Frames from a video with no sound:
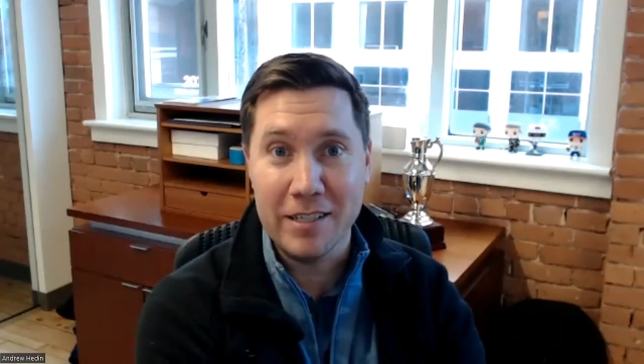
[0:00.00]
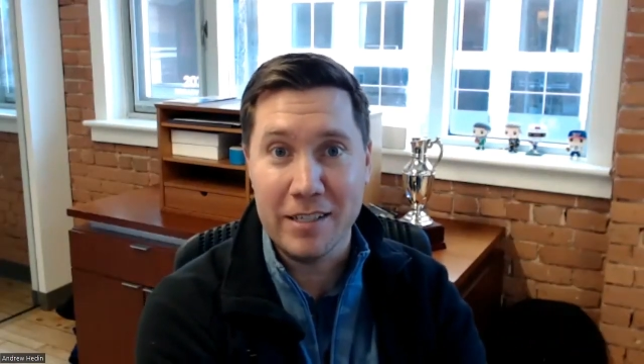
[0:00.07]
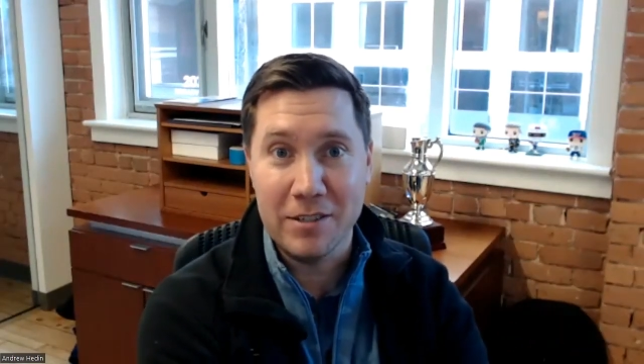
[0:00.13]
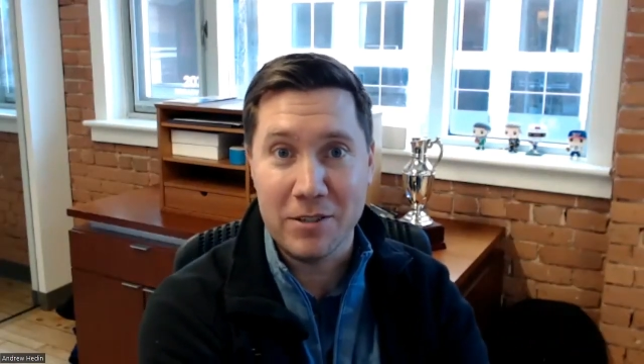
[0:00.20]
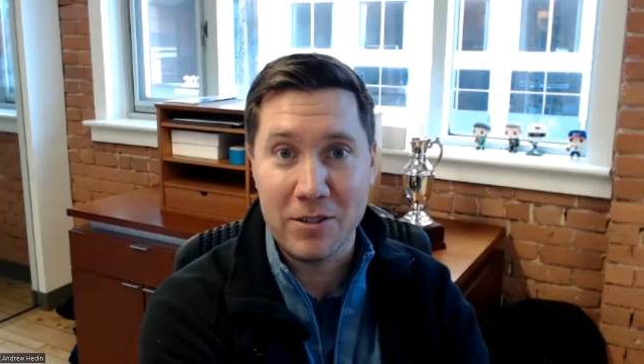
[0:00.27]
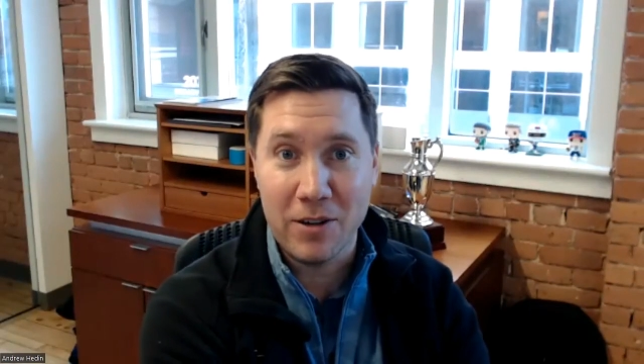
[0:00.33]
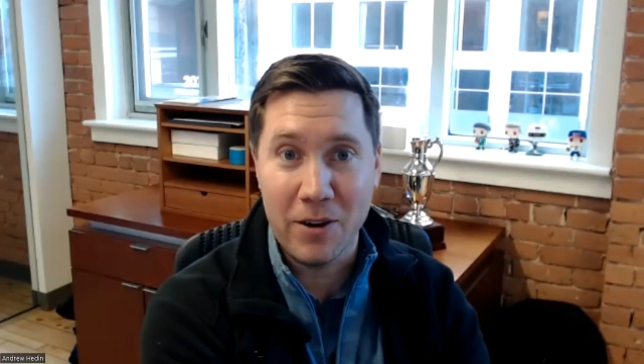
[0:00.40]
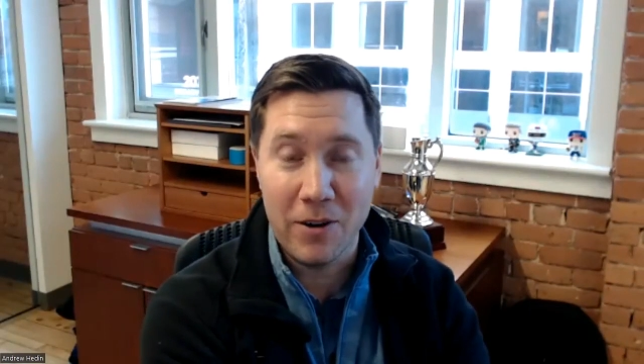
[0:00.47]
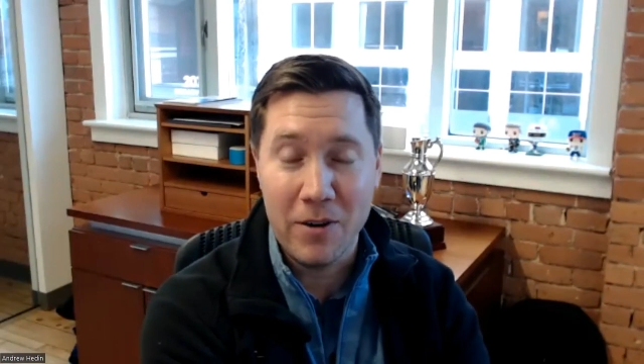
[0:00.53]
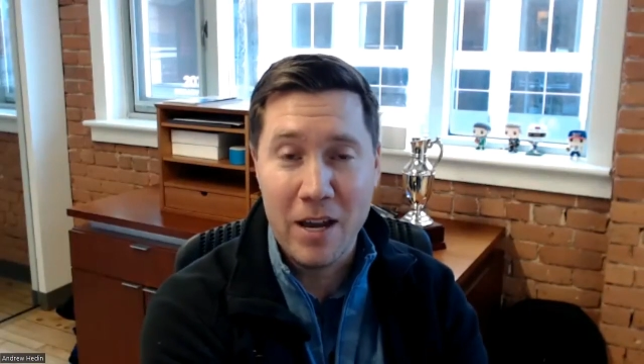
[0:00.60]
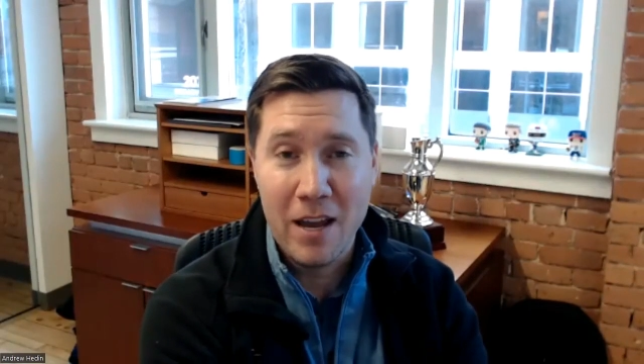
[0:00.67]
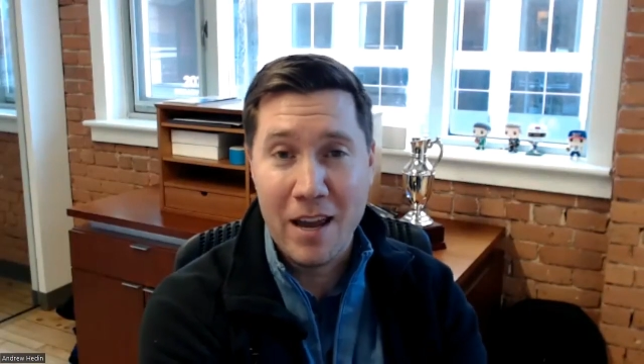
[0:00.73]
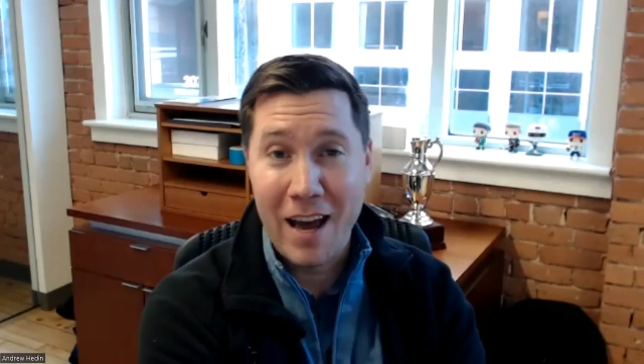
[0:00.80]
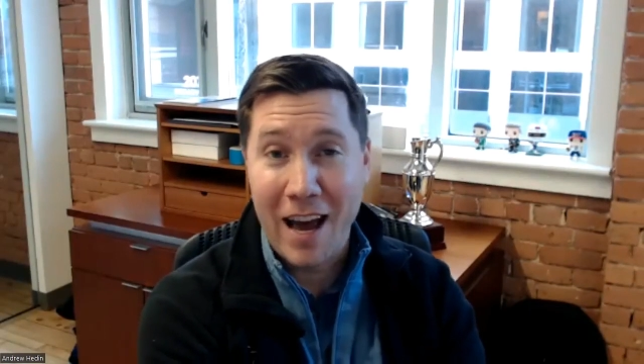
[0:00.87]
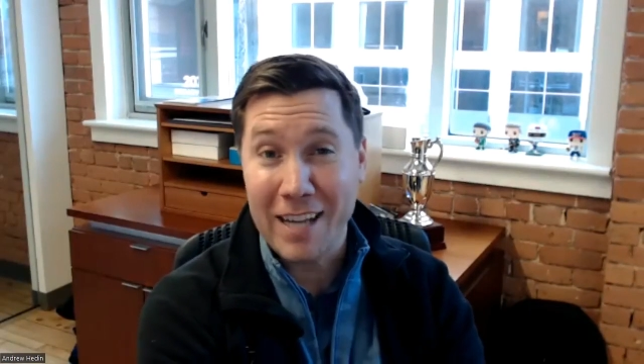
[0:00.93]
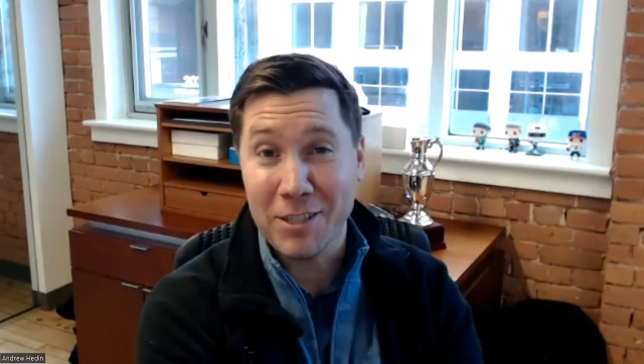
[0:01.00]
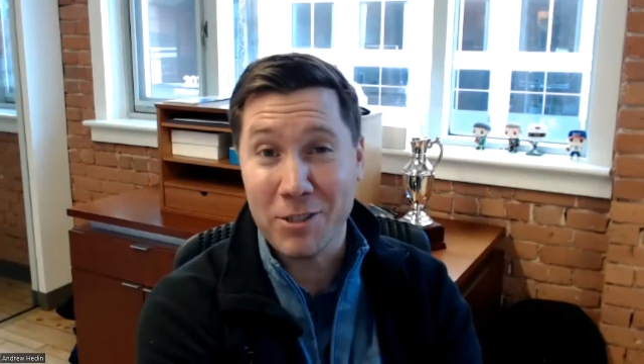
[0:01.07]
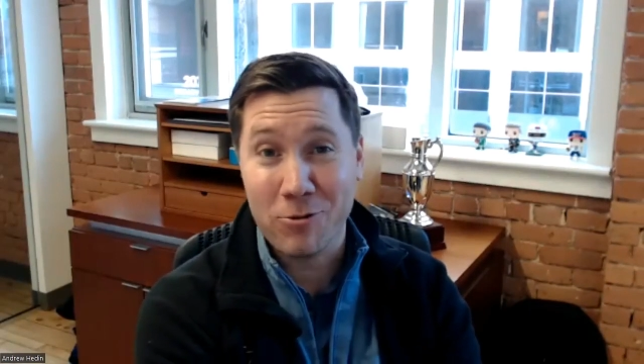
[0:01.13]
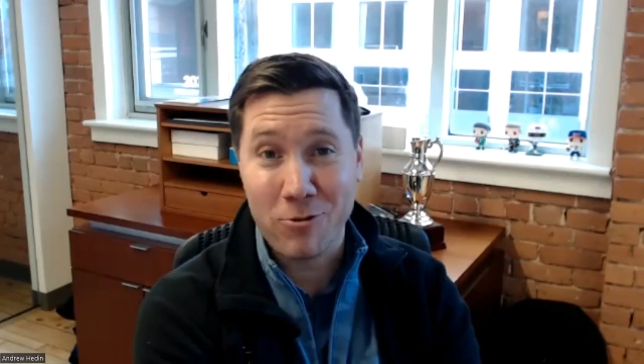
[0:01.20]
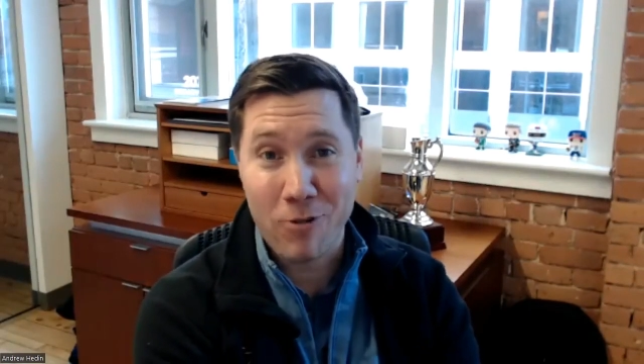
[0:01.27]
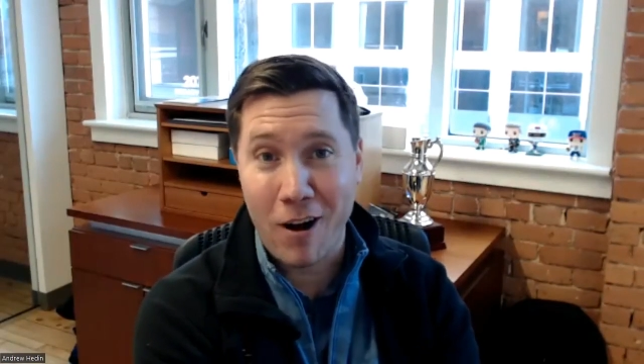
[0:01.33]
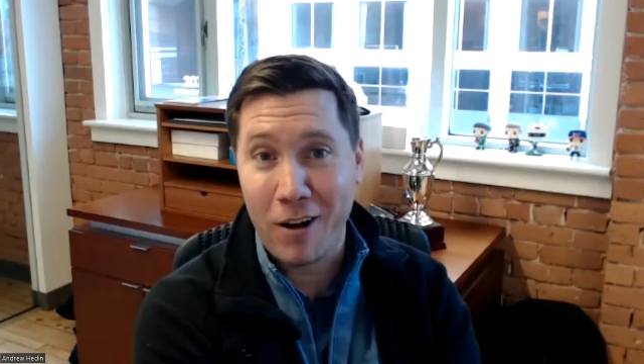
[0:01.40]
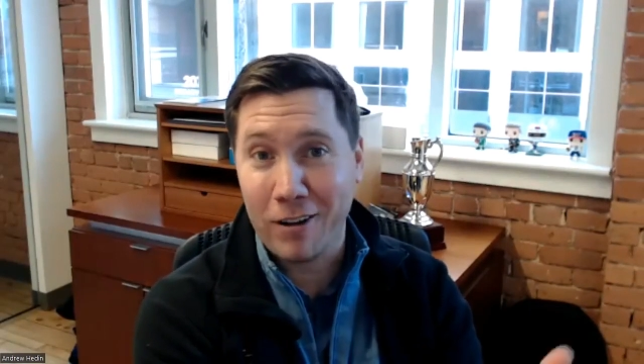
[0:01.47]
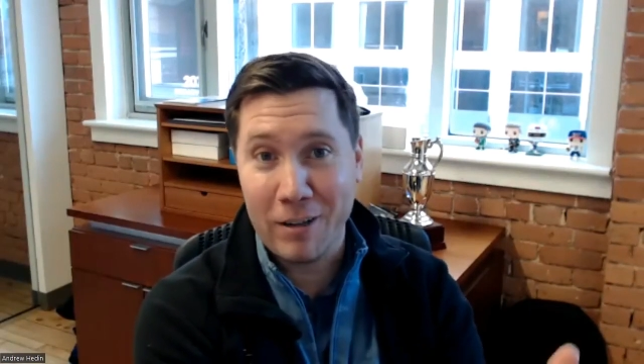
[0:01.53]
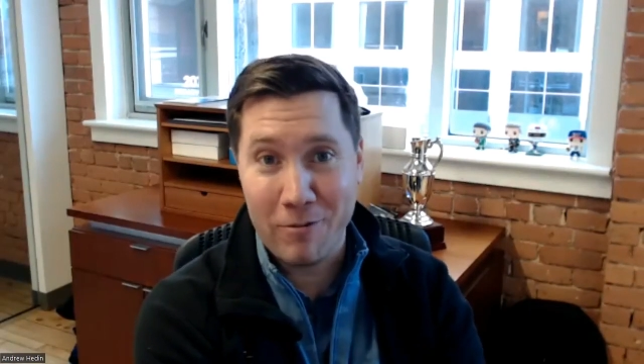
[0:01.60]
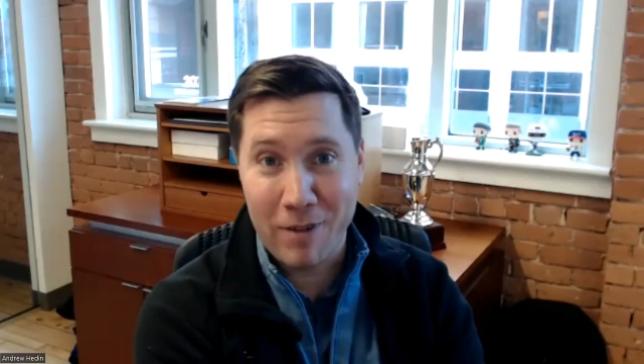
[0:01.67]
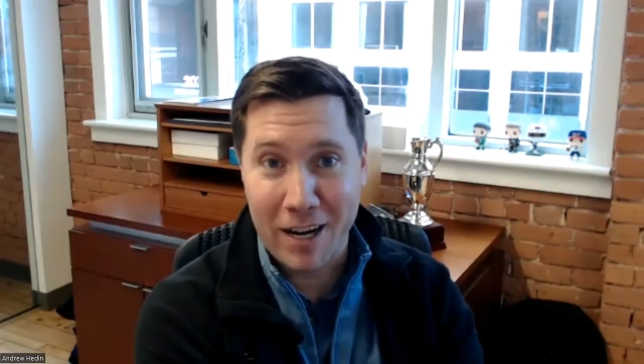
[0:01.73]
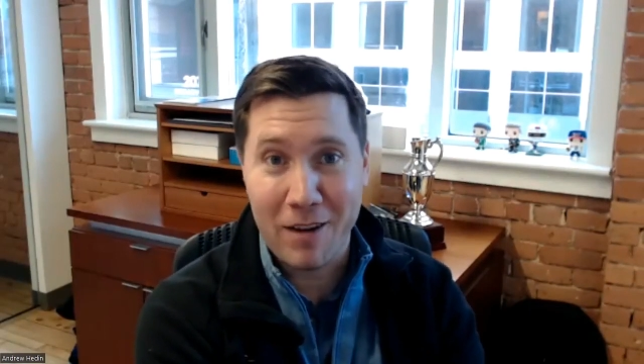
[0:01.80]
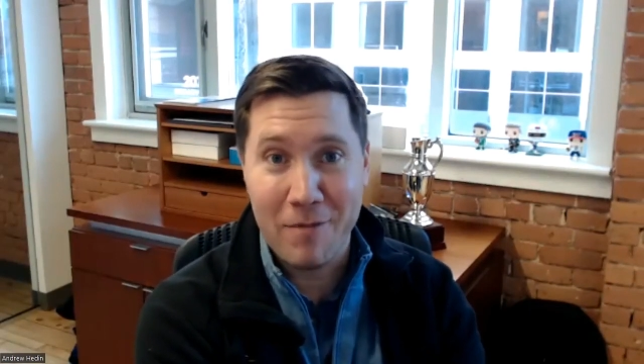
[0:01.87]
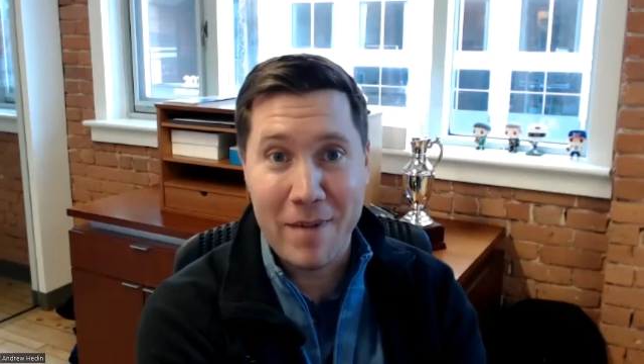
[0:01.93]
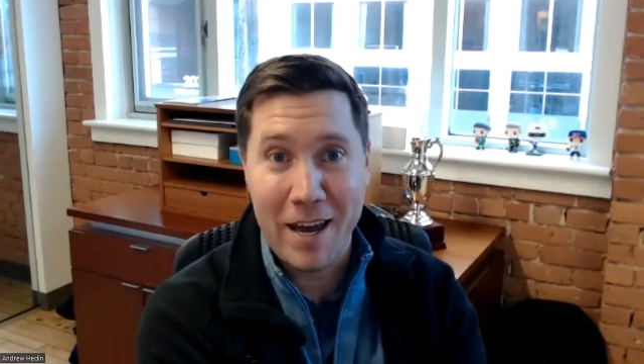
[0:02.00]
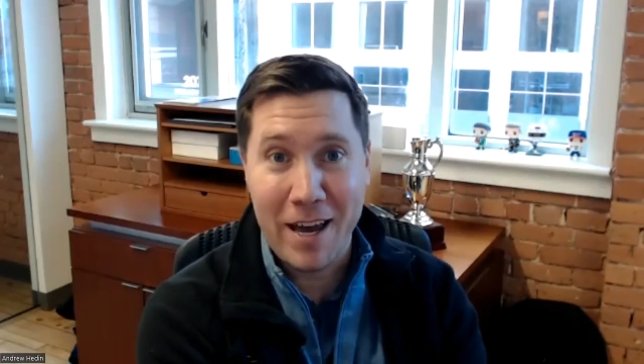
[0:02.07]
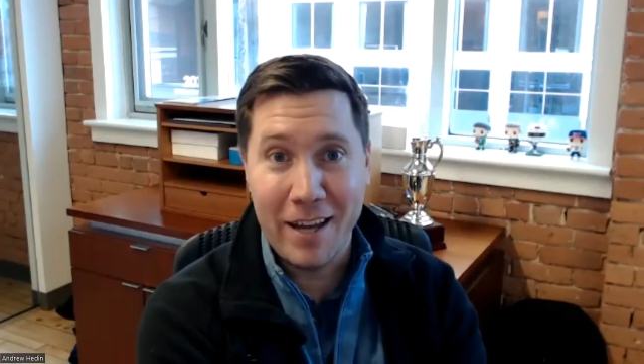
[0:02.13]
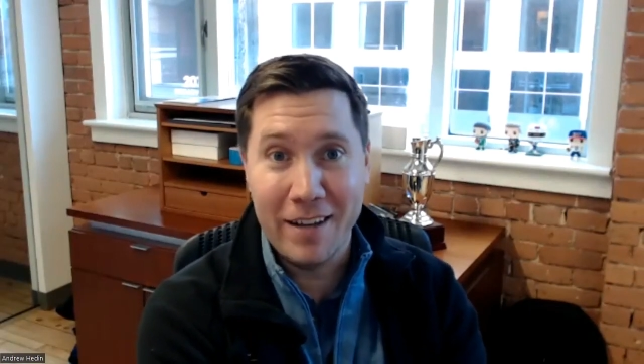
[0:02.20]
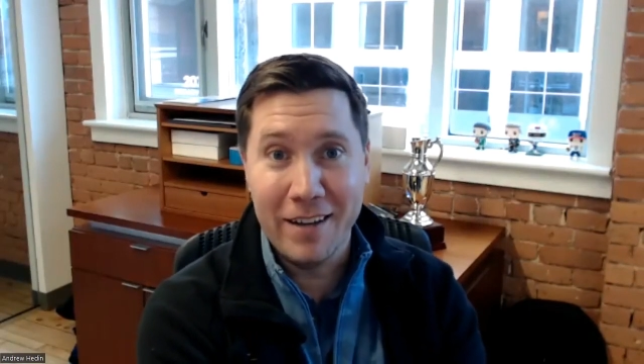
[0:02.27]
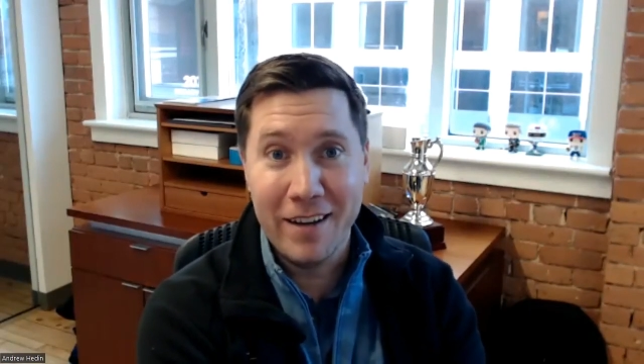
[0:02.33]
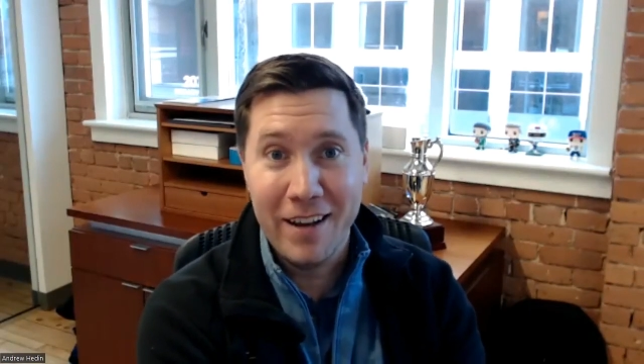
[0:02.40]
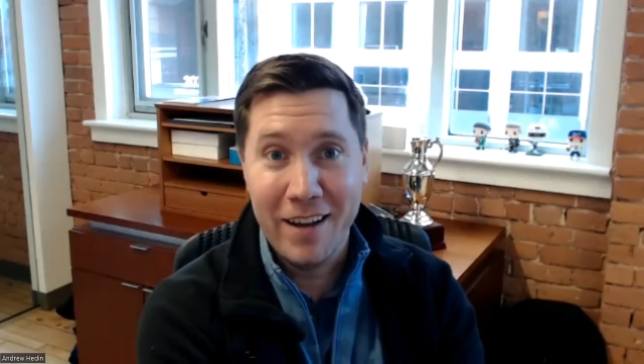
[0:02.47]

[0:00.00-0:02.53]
And so I strongly recommend